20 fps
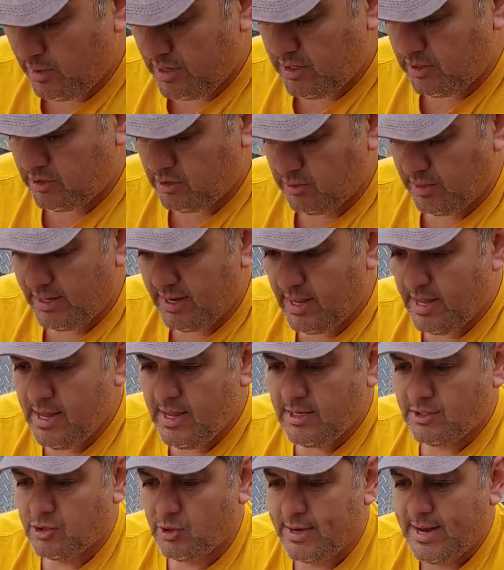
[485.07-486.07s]
So now,
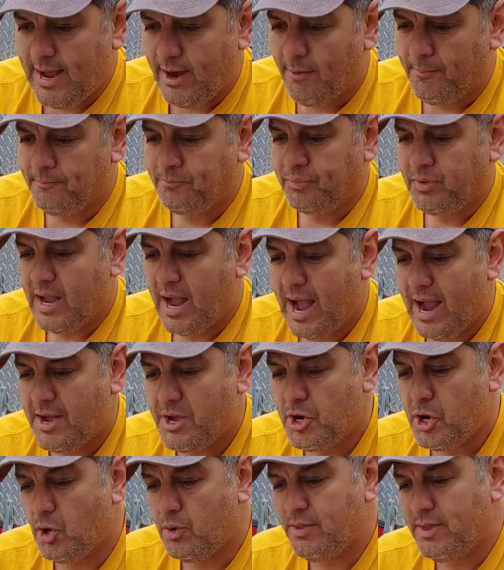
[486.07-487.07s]
I know that this
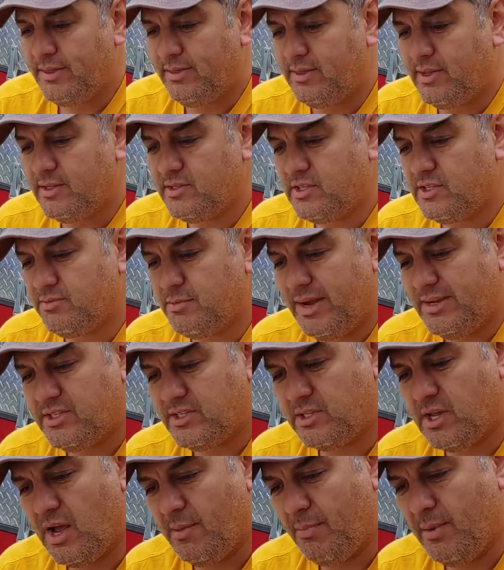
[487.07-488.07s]
is my stoplight.
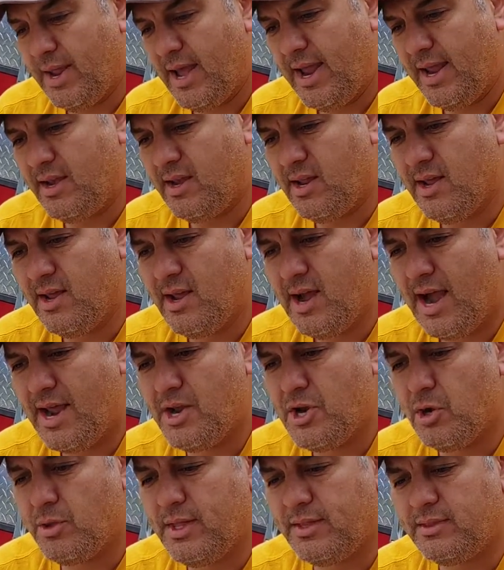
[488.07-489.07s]
I know that this is
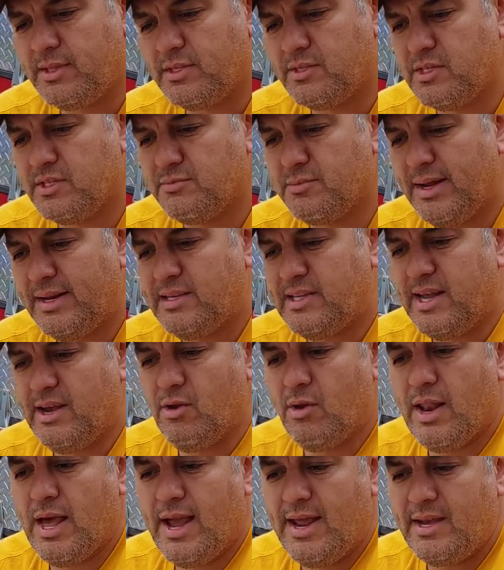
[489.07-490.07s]
my tail light.
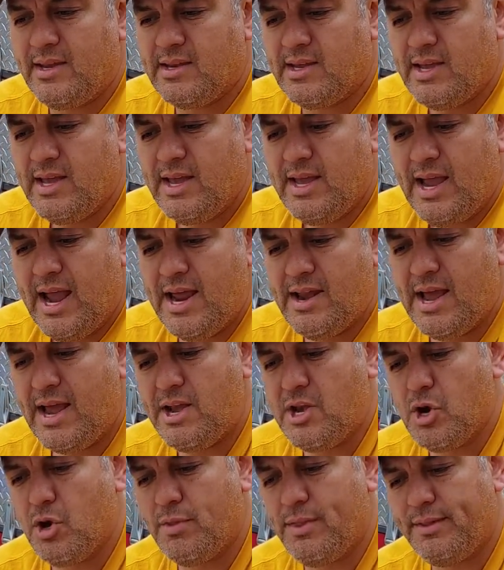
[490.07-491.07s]
And I know that
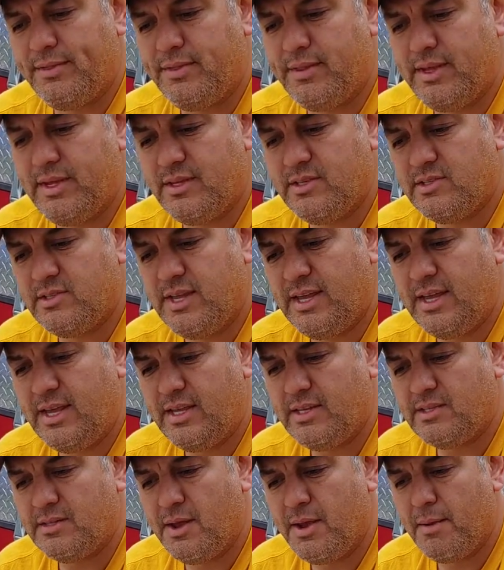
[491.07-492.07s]
this is
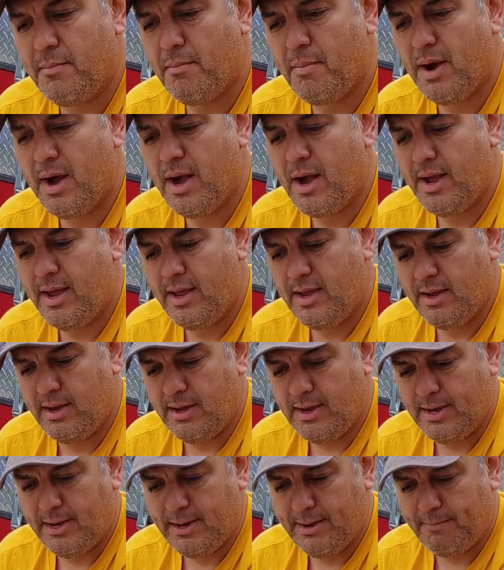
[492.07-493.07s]
my, um,
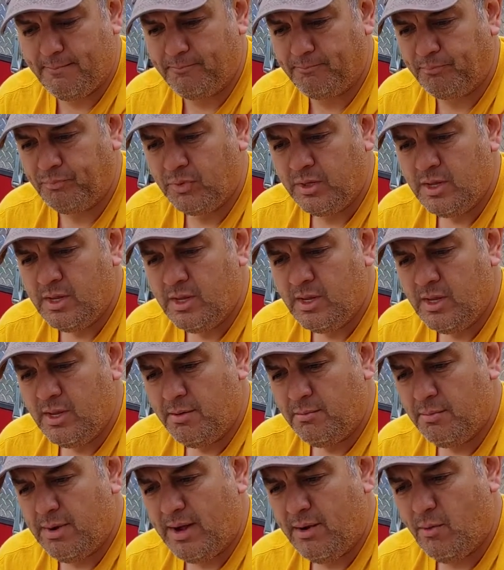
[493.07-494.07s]
my
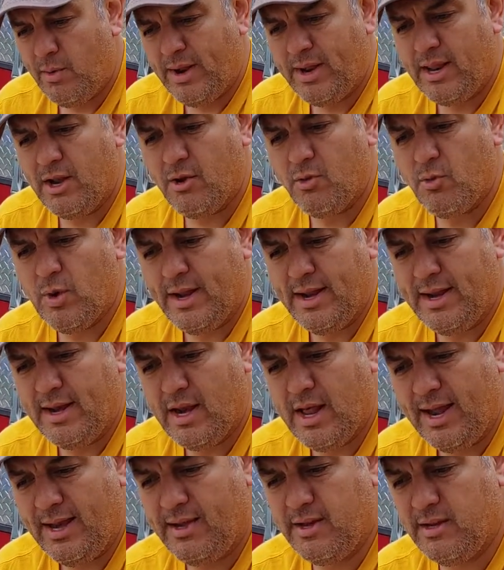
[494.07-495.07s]
regular running light because we
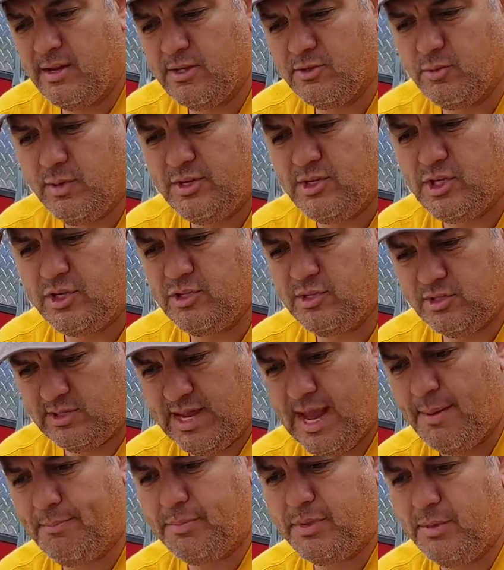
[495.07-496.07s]
just tapped them and
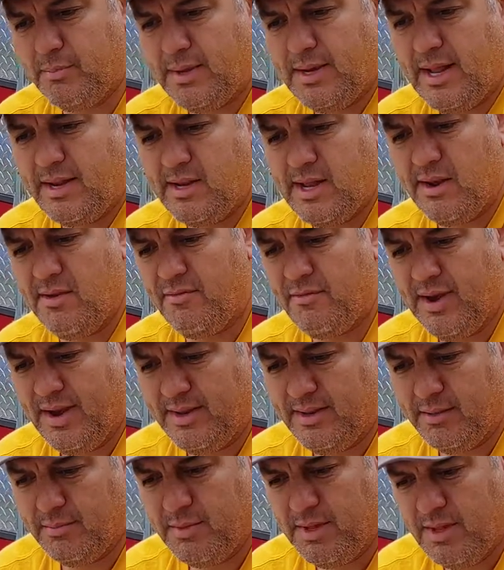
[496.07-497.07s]
identified them.
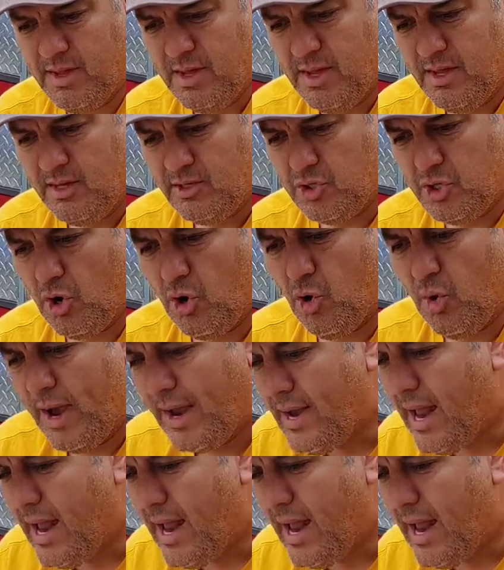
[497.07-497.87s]
So, and I would do one